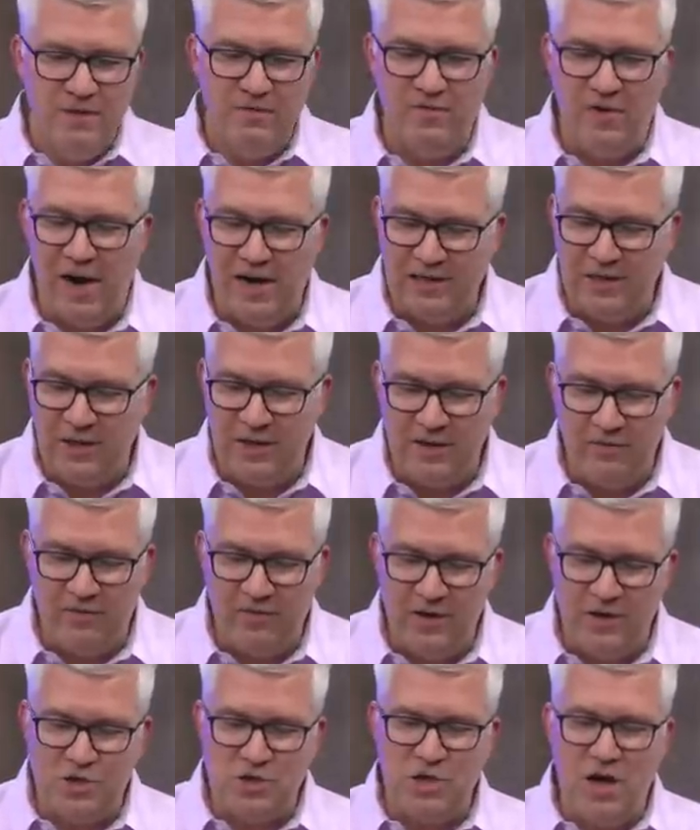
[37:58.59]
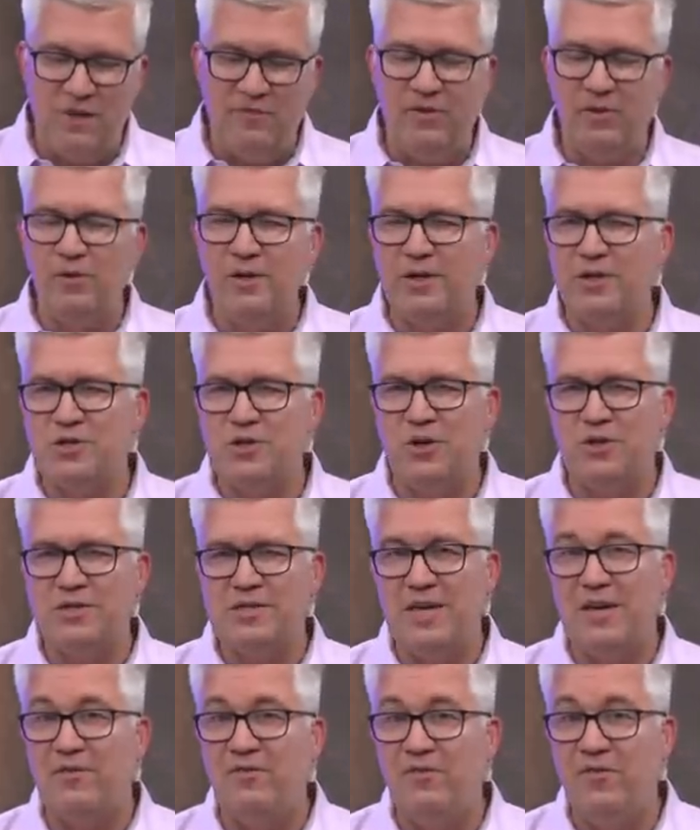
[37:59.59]
Finally, to finish off, I'll look at
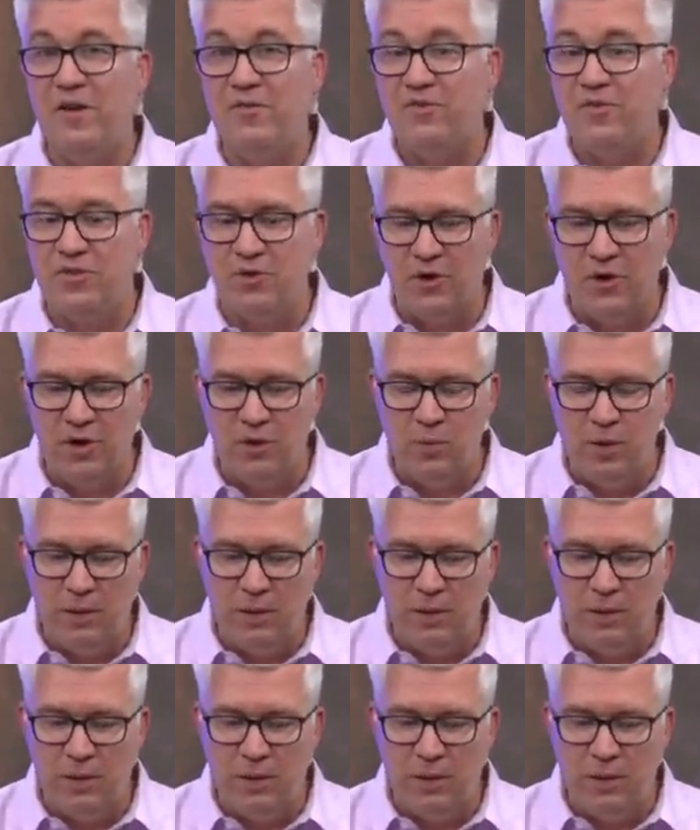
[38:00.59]
charts like Fifth Third.